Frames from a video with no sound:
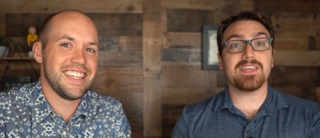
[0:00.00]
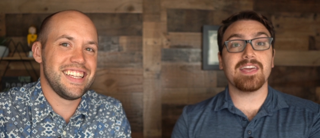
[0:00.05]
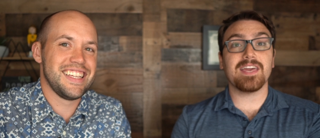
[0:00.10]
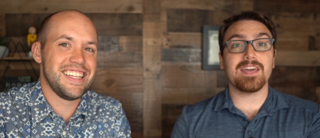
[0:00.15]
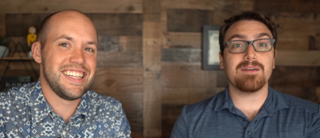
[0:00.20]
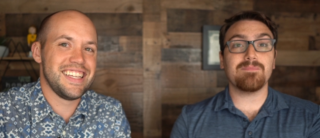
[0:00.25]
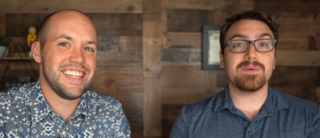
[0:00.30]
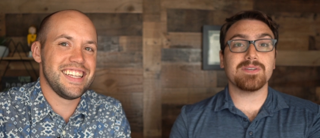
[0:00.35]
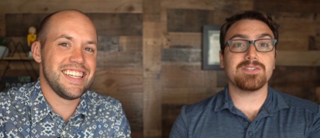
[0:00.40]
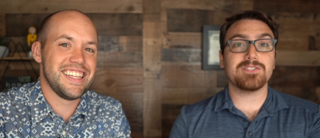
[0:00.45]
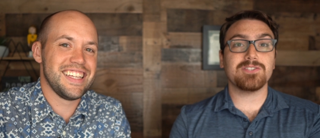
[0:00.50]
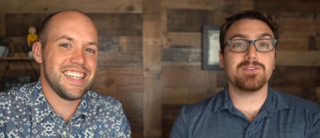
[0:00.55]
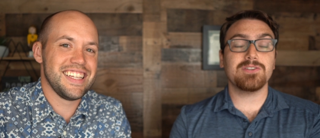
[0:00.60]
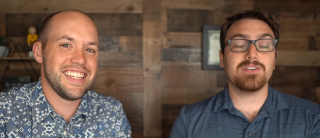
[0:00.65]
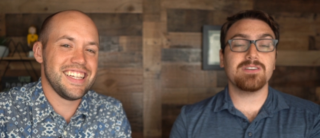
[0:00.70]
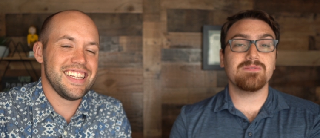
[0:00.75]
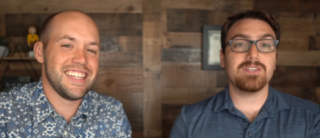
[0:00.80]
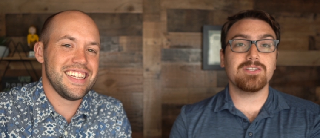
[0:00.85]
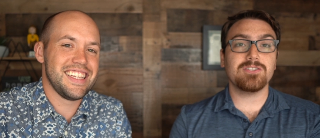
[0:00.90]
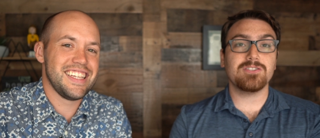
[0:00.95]
Speaker 1: campus,
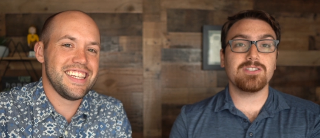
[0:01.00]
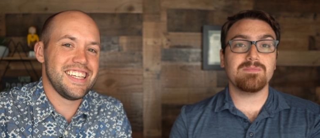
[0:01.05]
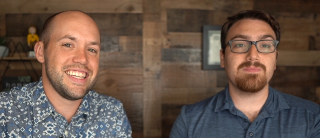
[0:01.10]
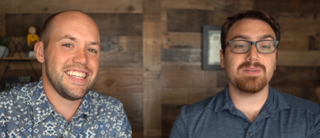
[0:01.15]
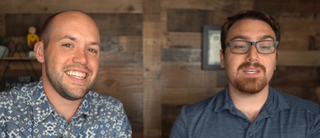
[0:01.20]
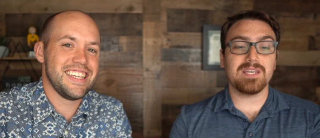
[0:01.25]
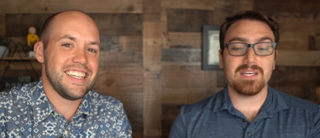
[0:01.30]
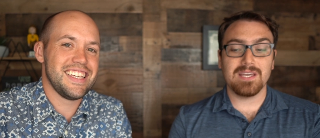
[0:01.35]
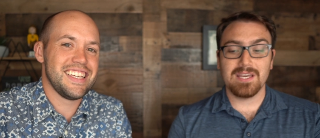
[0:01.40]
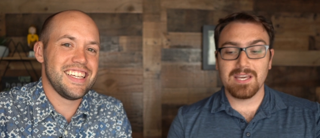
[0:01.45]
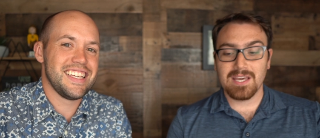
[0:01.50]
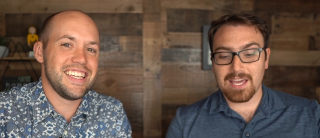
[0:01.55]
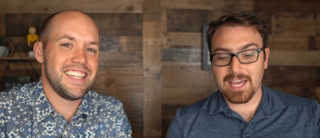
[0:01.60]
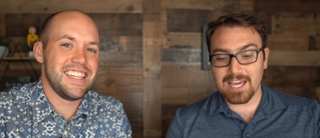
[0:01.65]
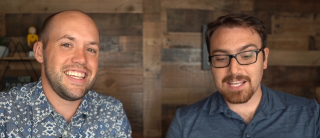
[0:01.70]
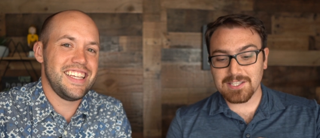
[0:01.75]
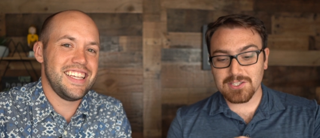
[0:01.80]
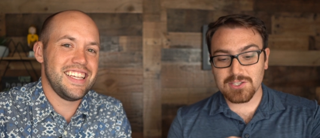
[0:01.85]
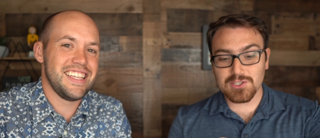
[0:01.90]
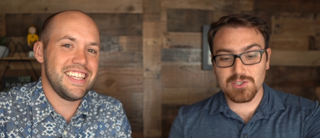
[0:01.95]
UWGB,
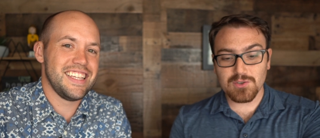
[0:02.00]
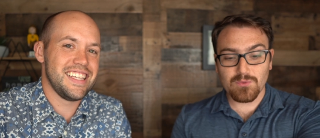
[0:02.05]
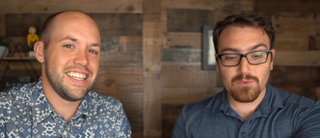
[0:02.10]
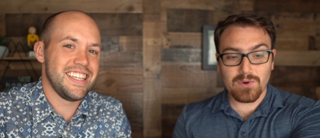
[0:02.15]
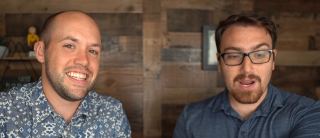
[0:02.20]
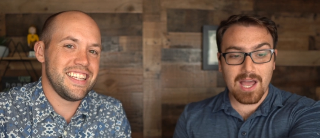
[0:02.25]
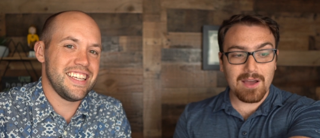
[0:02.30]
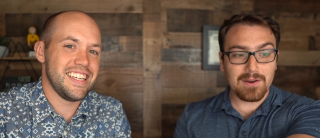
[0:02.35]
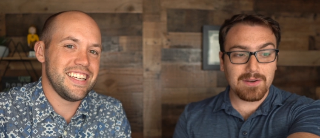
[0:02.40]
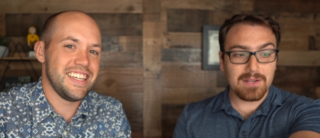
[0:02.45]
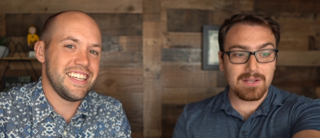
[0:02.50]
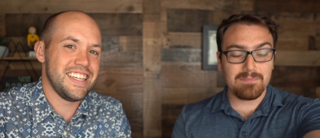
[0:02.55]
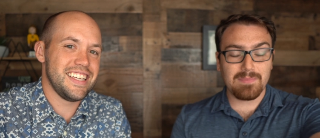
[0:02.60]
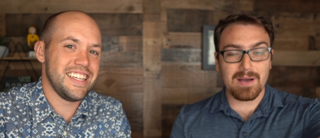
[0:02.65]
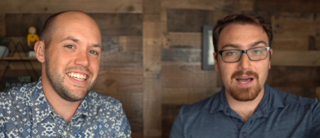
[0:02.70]
it's surrounded